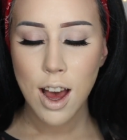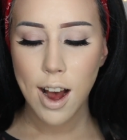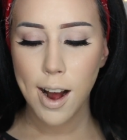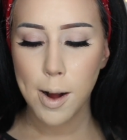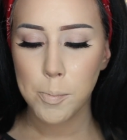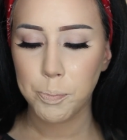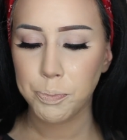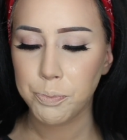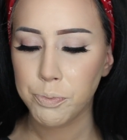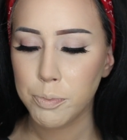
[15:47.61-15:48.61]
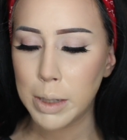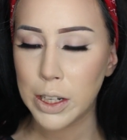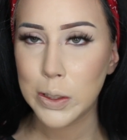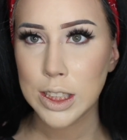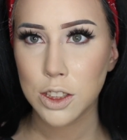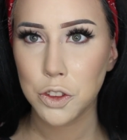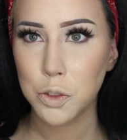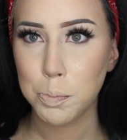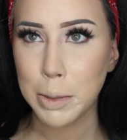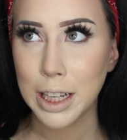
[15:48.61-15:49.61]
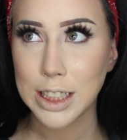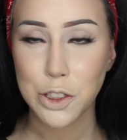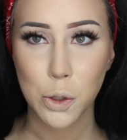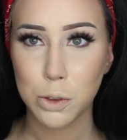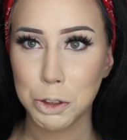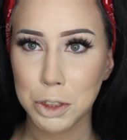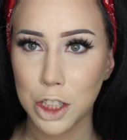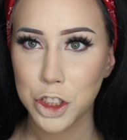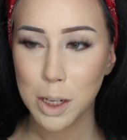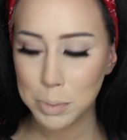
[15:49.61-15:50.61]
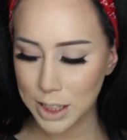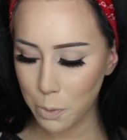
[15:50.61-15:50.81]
but I use it because I don't do touch-ups.